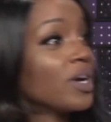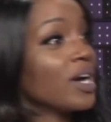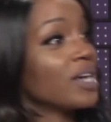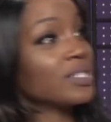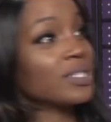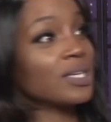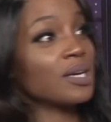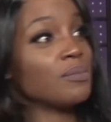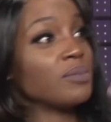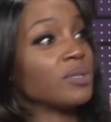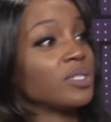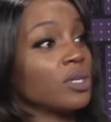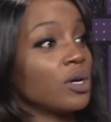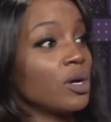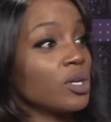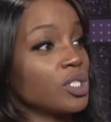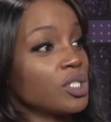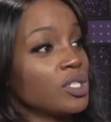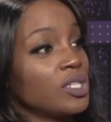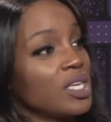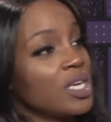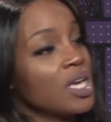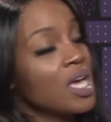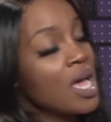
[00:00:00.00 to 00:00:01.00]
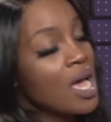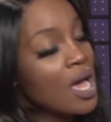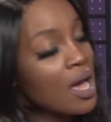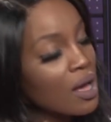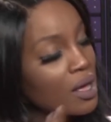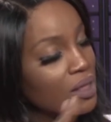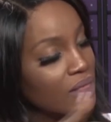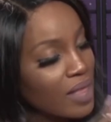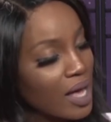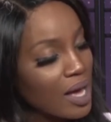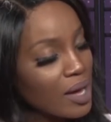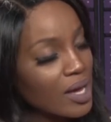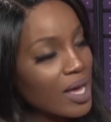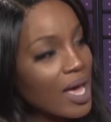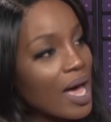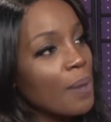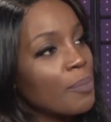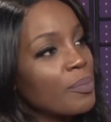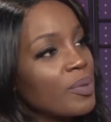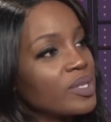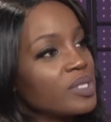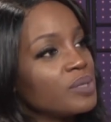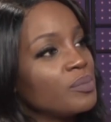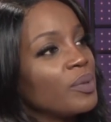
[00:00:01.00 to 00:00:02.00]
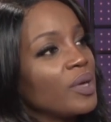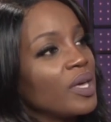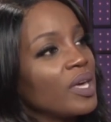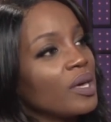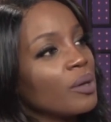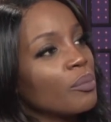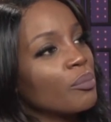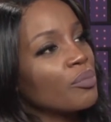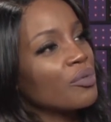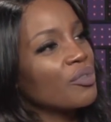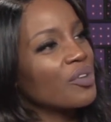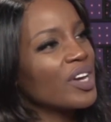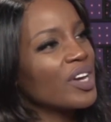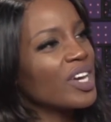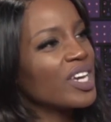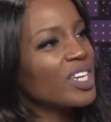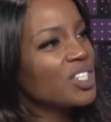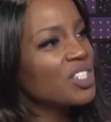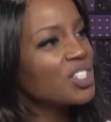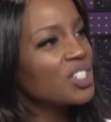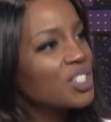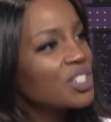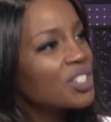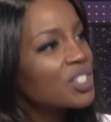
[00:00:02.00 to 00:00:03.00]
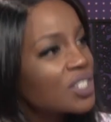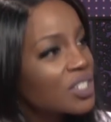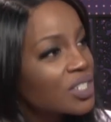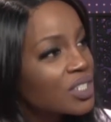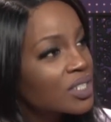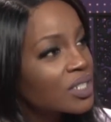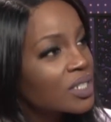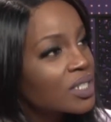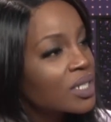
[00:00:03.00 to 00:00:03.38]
are coming to us. That gap is being bridged.